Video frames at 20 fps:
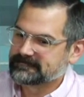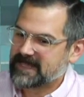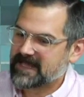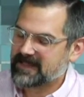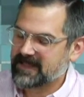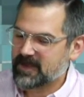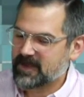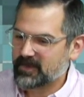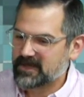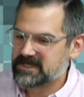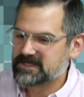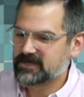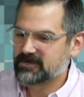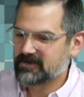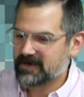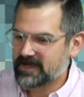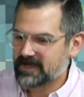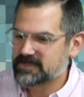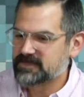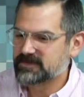I think I went to
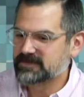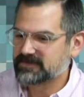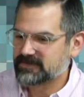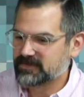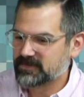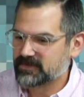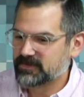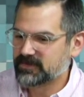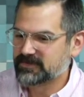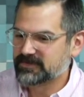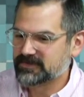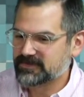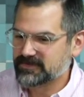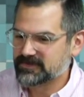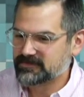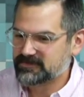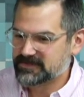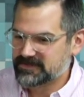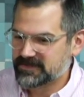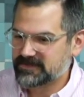graduate school
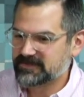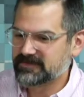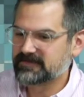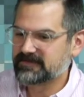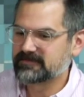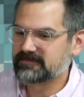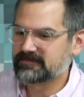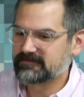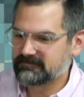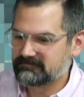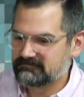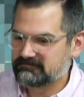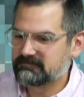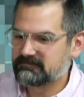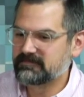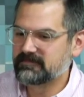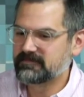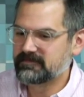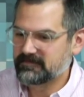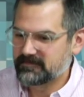to just
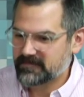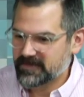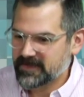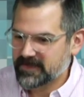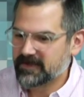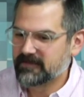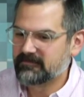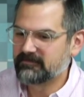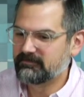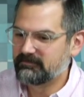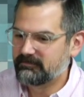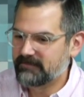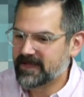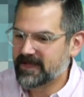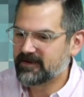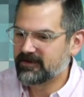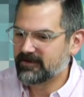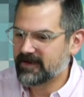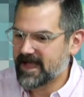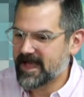become
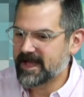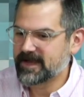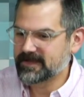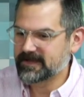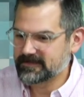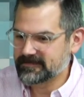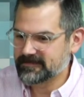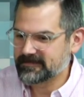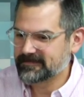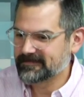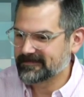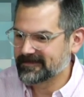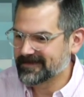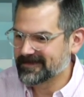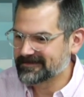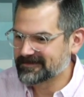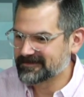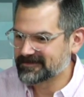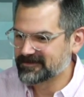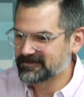better at it,
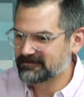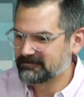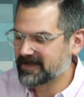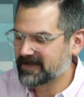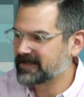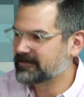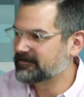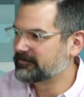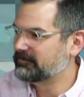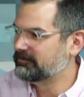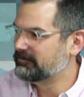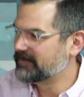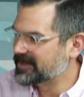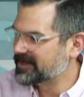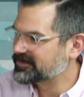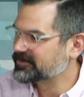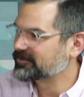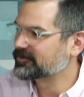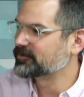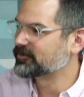like to make
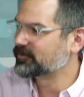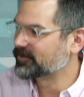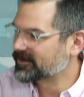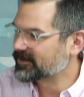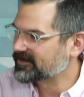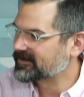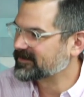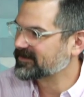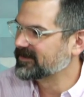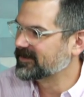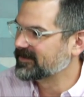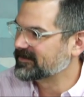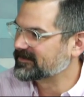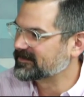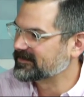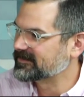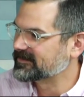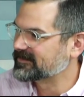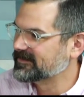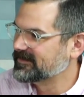better work, I
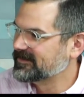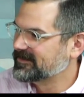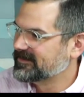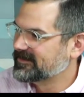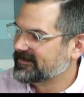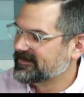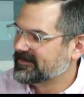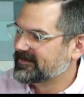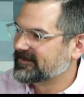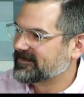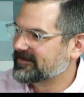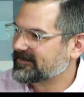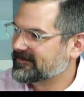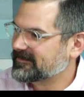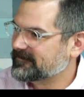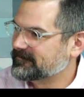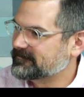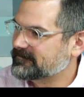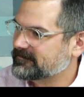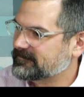think.
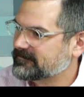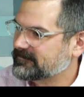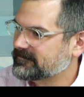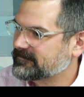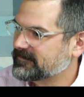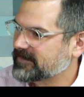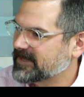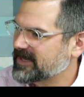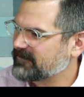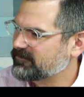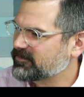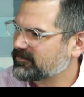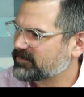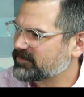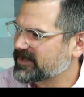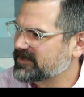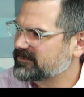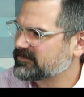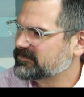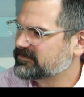I never
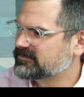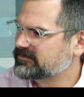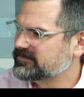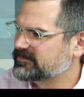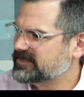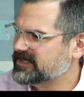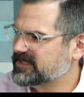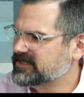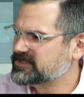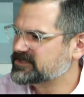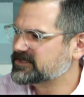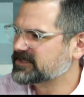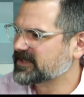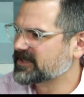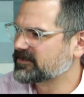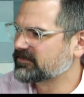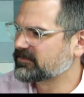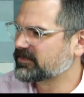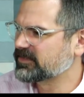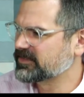planned on
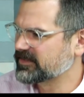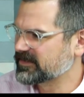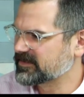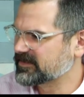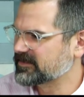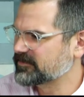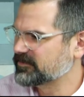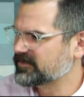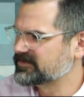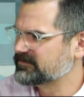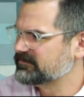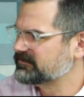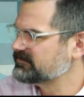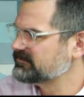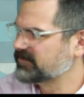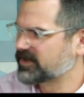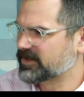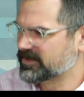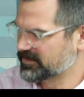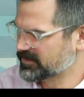teaching, I don't think. That
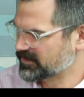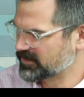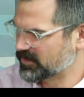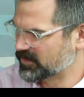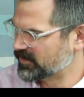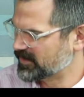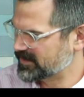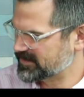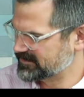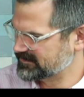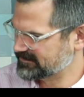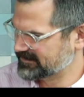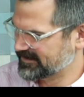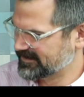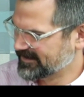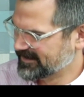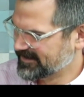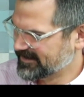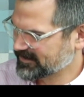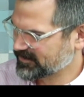wasn't part of the goal. I didn't
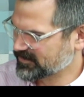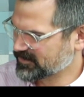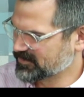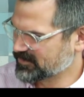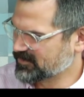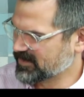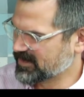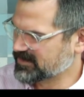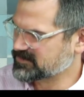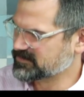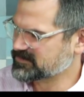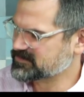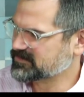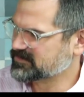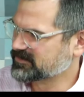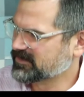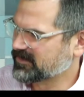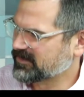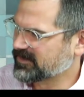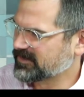go to graduate
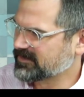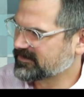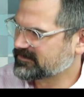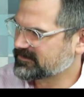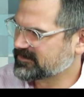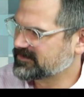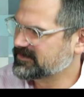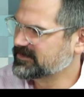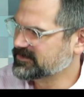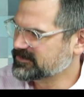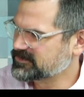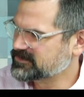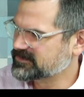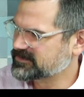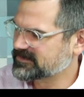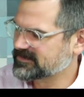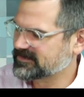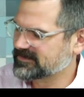school to teach.